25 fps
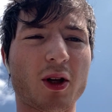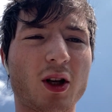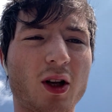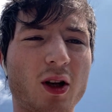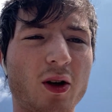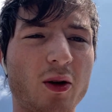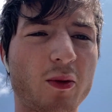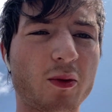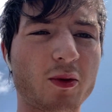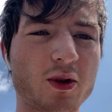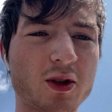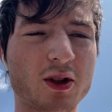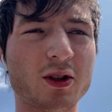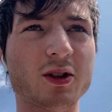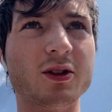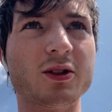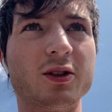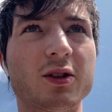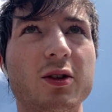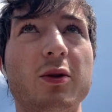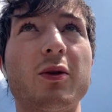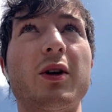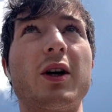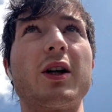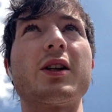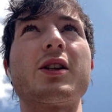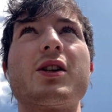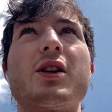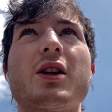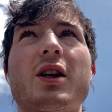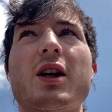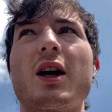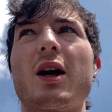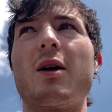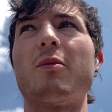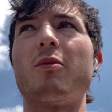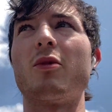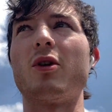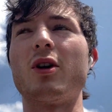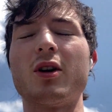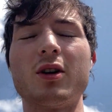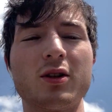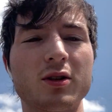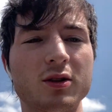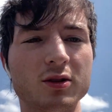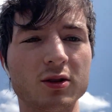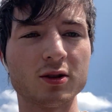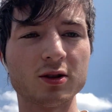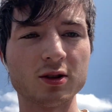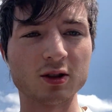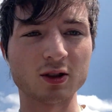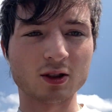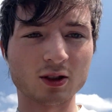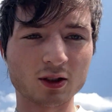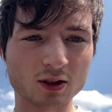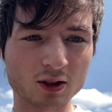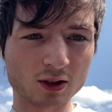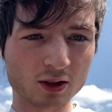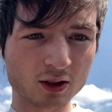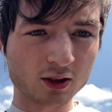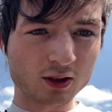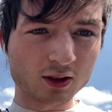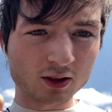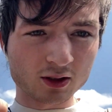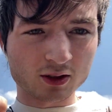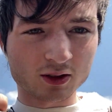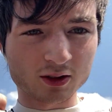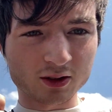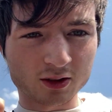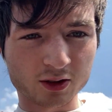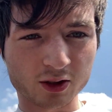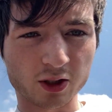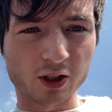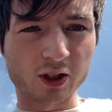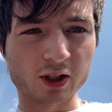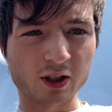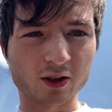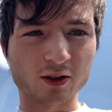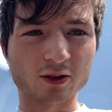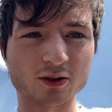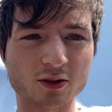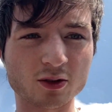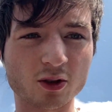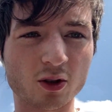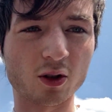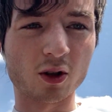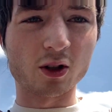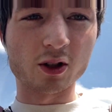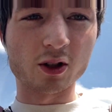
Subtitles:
Lou, who has the camera. So yeah, all